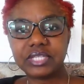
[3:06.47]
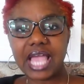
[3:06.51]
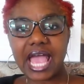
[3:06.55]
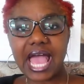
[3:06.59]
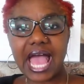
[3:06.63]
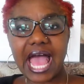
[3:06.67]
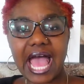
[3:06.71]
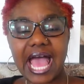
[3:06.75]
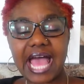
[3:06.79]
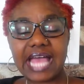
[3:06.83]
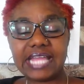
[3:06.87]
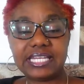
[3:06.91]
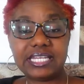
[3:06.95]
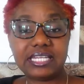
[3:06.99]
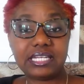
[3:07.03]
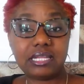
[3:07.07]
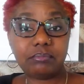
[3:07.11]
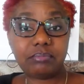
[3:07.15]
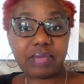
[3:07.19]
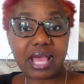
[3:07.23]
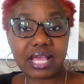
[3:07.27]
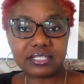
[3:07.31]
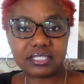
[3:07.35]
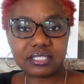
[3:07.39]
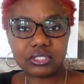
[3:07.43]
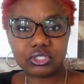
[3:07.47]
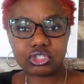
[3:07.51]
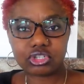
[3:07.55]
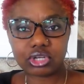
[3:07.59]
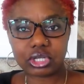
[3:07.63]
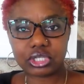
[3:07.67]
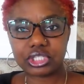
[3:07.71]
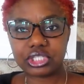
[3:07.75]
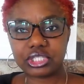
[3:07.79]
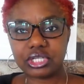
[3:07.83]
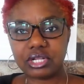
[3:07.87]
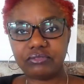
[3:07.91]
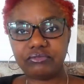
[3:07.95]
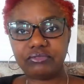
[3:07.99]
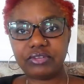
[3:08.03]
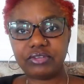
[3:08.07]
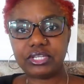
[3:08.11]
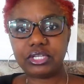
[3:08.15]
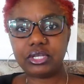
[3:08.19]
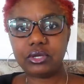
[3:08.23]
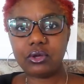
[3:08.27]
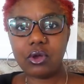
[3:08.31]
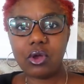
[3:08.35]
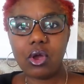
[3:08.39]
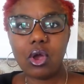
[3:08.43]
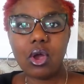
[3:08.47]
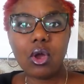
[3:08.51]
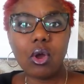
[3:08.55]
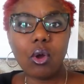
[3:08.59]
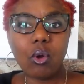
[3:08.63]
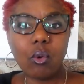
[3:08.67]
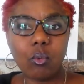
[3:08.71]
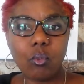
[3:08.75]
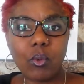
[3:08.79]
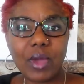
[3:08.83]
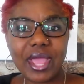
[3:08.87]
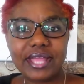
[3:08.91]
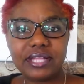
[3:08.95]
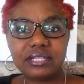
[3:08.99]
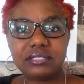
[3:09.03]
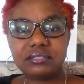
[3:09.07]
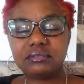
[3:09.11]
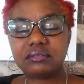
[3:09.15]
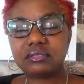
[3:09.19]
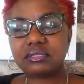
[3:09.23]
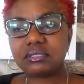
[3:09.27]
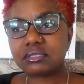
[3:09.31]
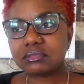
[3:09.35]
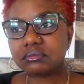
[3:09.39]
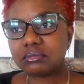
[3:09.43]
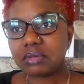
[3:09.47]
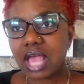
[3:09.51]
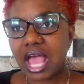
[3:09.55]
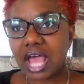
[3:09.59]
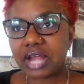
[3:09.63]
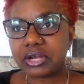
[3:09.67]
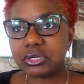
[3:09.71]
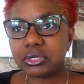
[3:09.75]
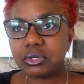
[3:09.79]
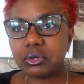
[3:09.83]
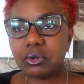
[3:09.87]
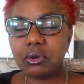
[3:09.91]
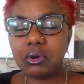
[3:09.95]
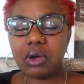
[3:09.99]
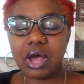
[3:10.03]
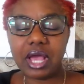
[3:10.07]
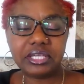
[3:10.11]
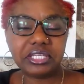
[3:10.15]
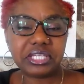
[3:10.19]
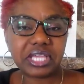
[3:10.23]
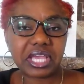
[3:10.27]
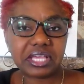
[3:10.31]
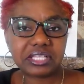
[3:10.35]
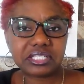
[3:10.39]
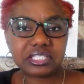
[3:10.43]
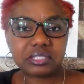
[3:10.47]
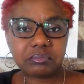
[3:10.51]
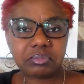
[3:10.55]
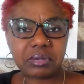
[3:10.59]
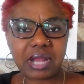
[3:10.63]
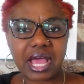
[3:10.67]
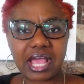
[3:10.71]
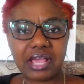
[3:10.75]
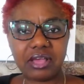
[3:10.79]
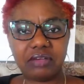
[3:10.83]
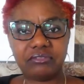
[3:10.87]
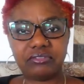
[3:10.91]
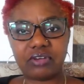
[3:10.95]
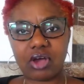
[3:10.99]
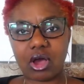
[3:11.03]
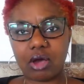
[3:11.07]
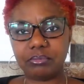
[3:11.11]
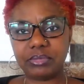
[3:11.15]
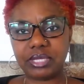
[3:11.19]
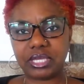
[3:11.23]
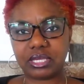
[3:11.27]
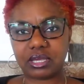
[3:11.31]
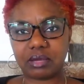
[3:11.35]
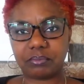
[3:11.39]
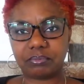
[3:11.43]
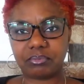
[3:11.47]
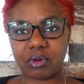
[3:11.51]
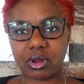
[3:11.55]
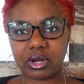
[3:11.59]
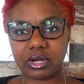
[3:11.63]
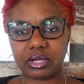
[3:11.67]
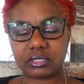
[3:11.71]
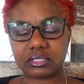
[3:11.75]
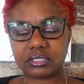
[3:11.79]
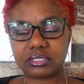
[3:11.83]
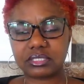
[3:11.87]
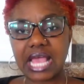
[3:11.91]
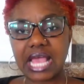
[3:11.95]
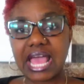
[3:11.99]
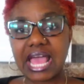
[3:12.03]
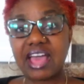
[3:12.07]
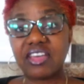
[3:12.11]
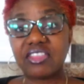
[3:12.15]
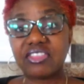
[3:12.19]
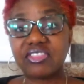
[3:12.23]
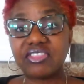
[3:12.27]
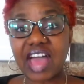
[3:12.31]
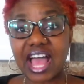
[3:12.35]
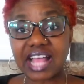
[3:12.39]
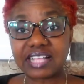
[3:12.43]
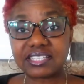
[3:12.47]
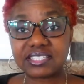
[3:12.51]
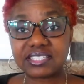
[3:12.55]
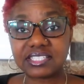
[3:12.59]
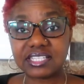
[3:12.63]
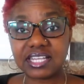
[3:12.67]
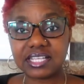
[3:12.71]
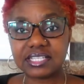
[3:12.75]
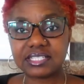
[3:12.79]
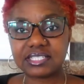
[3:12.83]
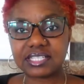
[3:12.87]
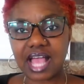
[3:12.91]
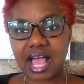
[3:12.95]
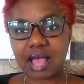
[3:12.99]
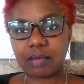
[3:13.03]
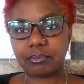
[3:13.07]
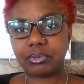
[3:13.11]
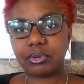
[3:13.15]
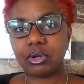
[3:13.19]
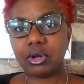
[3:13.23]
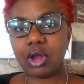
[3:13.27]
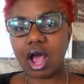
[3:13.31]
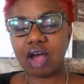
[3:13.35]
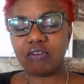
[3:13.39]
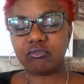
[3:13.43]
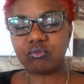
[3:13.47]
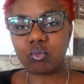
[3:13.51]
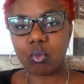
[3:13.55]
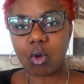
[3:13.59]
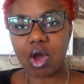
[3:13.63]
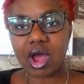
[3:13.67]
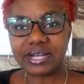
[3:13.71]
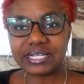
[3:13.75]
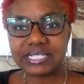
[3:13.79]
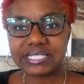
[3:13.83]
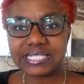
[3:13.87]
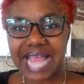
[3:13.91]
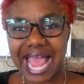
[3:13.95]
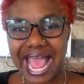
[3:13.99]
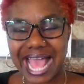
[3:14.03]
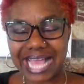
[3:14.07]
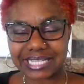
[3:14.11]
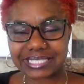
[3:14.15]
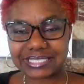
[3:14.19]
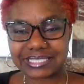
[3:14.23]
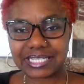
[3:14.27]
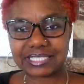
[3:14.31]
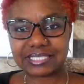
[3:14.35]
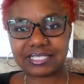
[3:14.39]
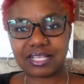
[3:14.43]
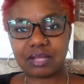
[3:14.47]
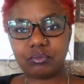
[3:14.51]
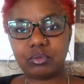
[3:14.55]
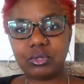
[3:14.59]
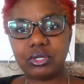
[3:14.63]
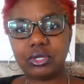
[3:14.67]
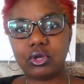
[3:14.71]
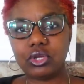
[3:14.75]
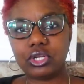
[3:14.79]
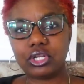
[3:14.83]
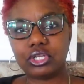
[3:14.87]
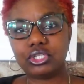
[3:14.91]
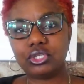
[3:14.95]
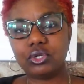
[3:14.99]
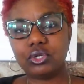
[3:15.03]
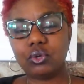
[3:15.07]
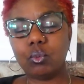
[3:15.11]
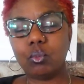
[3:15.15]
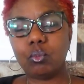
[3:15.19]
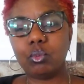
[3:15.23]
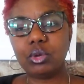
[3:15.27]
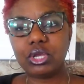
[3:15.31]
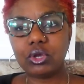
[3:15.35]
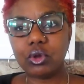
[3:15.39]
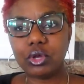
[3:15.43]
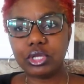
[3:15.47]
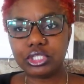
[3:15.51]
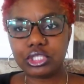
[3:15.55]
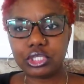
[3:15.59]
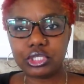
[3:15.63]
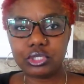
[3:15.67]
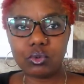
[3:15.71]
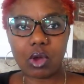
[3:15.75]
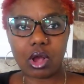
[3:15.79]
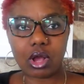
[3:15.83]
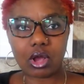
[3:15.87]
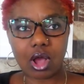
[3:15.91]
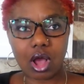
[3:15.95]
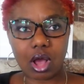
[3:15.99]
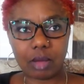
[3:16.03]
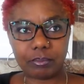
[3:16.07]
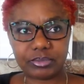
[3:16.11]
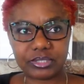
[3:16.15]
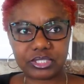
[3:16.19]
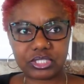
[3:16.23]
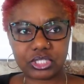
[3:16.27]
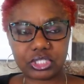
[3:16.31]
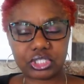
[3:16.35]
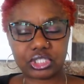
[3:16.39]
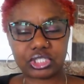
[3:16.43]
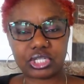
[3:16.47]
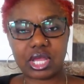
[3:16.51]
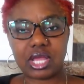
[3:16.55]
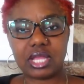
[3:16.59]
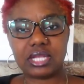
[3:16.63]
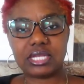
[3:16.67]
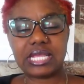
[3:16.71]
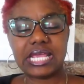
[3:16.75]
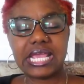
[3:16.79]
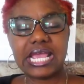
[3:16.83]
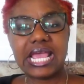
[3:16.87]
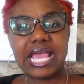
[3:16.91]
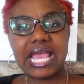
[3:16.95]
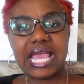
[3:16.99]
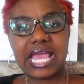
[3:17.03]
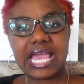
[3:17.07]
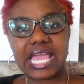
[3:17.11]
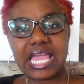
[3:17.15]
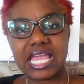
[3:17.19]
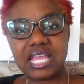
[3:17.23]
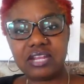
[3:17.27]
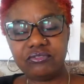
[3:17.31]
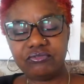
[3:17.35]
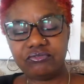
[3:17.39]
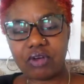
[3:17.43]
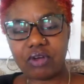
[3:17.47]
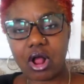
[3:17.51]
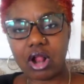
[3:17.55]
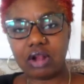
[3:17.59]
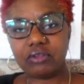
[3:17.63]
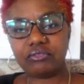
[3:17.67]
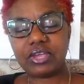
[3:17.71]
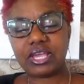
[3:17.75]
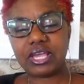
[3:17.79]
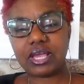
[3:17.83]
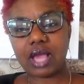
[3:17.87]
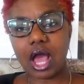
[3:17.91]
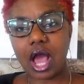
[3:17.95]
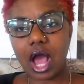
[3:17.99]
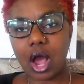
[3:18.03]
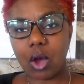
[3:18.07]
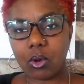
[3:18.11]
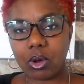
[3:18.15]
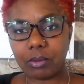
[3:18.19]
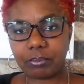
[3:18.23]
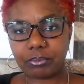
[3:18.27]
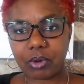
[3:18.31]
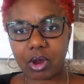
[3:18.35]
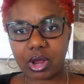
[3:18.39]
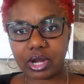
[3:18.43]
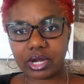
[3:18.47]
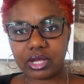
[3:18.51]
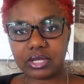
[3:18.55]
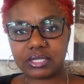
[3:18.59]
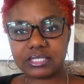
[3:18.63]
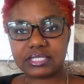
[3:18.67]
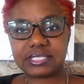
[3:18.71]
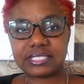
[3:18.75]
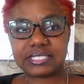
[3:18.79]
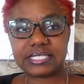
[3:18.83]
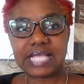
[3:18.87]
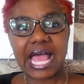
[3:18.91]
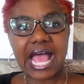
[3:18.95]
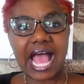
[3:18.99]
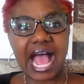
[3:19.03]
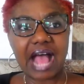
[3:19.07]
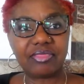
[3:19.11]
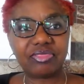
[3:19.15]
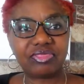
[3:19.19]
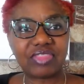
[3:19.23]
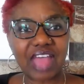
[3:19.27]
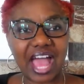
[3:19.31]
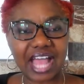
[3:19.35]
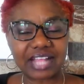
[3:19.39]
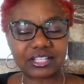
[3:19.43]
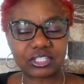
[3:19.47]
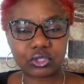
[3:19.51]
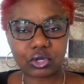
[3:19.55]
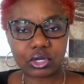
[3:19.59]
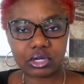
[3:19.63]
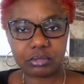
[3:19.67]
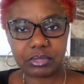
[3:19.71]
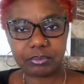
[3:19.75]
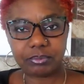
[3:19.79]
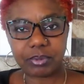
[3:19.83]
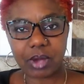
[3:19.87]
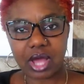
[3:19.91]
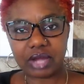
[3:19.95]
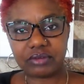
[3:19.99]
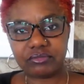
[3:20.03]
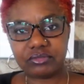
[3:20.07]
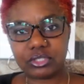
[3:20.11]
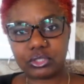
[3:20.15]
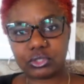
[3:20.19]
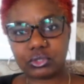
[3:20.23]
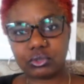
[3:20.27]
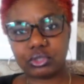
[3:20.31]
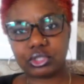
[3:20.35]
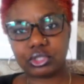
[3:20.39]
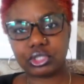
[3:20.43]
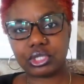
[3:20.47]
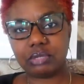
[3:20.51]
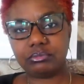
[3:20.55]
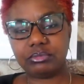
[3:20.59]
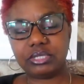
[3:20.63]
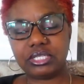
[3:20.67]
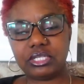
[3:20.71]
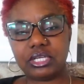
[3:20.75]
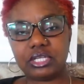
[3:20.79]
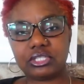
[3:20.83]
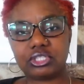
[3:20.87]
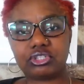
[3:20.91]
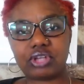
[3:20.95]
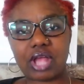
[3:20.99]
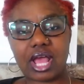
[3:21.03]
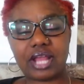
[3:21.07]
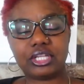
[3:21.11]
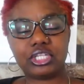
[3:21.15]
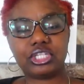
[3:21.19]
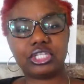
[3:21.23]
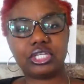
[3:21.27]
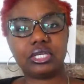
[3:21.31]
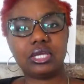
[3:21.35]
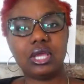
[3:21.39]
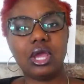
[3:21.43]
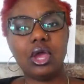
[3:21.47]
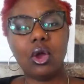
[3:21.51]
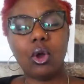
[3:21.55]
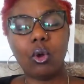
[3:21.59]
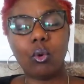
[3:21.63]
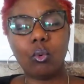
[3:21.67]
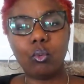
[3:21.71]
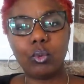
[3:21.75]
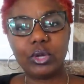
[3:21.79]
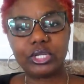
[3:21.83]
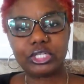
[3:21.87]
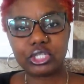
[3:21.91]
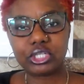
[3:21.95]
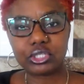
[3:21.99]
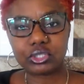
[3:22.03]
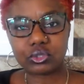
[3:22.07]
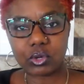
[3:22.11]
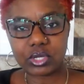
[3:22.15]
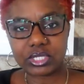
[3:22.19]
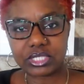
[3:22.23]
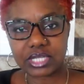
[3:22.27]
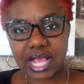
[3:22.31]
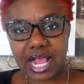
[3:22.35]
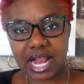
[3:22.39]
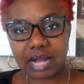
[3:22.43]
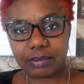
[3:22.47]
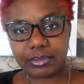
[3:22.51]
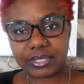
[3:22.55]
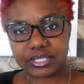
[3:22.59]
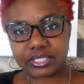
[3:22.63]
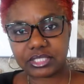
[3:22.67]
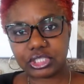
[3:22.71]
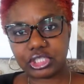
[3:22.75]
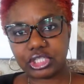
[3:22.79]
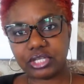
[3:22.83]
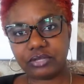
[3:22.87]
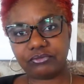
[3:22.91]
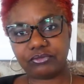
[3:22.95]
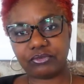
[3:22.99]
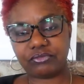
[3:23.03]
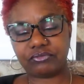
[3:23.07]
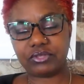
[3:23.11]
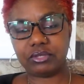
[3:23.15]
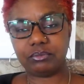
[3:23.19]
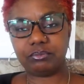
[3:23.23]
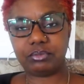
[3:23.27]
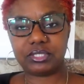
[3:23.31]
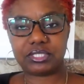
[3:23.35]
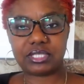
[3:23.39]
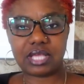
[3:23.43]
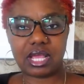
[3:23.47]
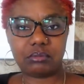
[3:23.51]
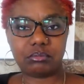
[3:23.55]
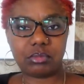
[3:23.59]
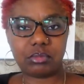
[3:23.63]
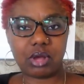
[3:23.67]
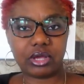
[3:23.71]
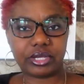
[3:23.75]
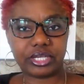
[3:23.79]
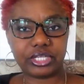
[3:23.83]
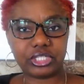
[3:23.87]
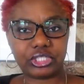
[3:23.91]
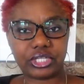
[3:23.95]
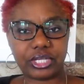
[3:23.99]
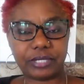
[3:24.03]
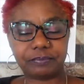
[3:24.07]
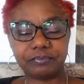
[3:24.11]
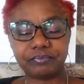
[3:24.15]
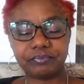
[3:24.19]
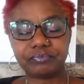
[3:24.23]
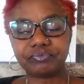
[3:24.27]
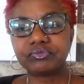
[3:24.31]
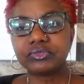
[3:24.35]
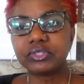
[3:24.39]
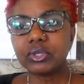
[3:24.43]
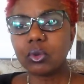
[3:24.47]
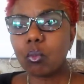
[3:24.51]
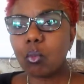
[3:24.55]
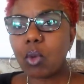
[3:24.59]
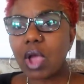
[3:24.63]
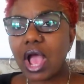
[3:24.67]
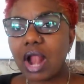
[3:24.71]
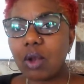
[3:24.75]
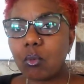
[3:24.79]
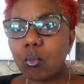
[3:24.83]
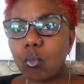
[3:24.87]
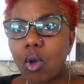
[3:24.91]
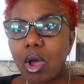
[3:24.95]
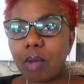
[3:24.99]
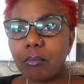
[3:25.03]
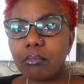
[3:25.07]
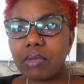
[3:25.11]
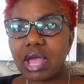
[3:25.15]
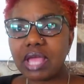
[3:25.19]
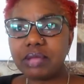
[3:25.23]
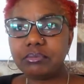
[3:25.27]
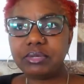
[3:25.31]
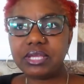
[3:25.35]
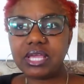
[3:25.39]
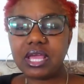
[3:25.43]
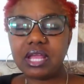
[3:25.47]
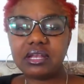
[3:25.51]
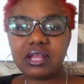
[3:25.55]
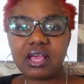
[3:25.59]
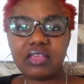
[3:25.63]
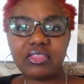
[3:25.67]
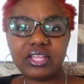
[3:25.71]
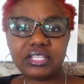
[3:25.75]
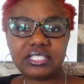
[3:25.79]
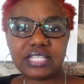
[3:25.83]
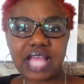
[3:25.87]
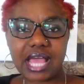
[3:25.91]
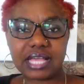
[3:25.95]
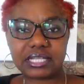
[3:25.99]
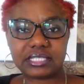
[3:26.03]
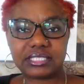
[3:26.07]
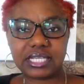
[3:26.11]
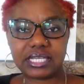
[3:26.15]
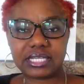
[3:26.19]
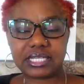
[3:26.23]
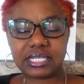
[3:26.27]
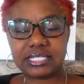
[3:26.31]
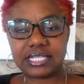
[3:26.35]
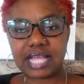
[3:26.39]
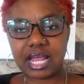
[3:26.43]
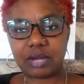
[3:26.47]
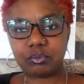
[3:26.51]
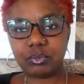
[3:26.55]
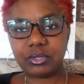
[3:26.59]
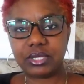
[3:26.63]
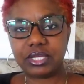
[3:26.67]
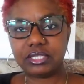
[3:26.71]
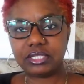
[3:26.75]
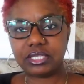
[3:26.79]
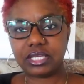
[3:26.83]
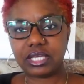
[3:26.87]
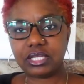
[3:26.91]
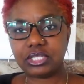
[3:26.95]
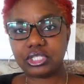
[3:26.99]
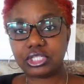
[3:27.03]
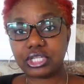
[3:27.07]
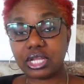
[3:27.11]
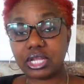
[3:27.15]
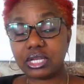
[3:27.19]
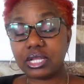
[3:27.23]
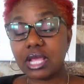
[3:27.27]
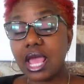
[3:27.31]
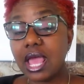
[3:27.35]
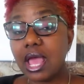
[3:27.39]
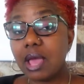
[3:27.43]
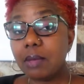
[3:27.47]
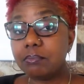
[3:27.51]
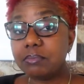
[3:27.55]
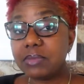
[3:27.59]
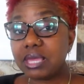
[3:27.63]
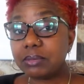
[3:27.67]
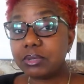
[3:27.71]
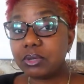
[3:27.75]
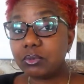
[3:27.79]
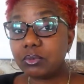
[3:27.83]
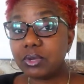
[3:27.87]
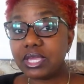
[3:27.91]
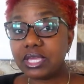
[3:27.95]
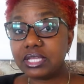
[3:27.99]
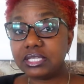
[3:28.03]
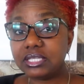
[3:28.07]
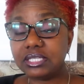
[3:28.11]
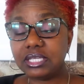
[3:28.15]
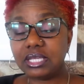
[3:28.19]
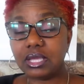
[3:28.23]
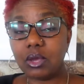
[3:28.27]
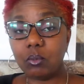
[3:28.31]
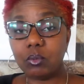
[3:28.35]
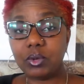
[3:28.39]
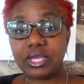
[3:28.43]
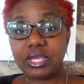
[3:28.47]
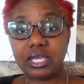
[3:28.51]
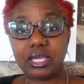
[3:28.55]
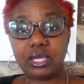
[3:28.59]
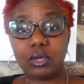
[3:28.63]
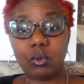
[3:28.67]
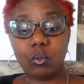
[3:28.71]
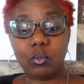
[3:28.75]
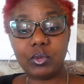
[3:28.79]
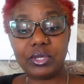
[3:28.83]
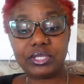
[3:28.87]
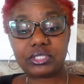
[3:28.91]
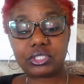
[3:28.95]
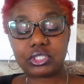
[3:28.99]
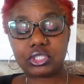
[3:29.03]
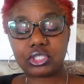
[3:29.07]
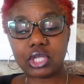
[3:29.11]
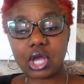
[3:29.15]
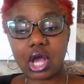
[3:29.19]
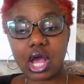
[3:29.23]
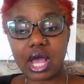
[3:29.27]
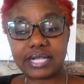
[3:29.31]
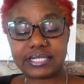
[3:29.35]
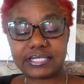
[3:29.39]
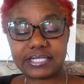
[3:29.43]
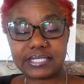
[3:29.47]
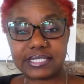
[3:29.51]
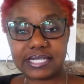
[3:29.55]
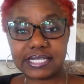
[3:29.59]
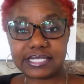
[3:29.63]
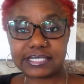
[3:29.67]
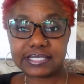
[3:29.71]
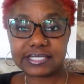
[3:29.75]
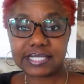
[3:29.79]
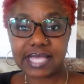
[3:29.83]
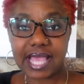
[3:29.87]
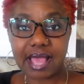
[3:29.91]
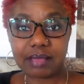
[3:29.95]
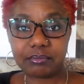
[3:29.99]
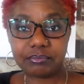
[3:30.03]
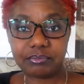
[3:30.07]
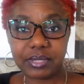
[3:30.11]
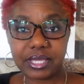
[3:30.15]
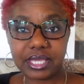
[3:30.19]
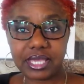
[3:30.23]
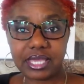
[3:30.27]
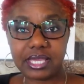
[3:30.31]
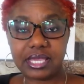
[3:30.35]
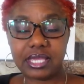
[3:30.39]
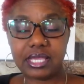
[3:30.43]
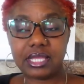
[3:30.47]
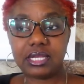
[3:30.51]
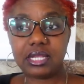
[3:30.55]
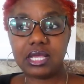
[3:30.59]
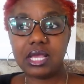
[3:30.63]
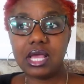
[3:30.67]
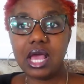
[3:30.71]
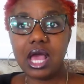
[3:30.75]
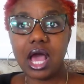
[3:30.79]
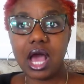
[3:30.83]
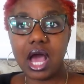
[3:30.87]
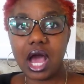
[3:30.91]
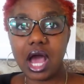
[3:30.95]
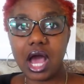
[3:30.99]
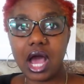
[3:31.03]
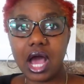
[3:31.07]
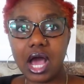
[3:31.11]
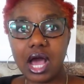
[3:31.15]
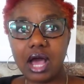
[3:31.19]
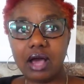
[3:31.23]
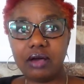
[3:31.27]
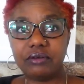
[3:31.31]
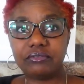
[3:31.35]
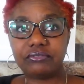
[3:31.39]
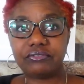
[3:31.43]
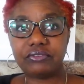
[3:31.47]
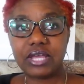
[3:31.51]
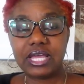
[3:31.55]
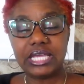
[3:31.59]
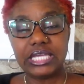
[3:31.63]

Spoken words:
And the best instructional video wins, I don't know, a year's supply of our makeup products. That's an example of one tactic that we're going to do. We're going to do a competition involving our products. And that's going to be part of the social media strategy, which is going to help us achieve 15% market share. Well, what might be another tactic that we engage in? Maybe we start this campaign of,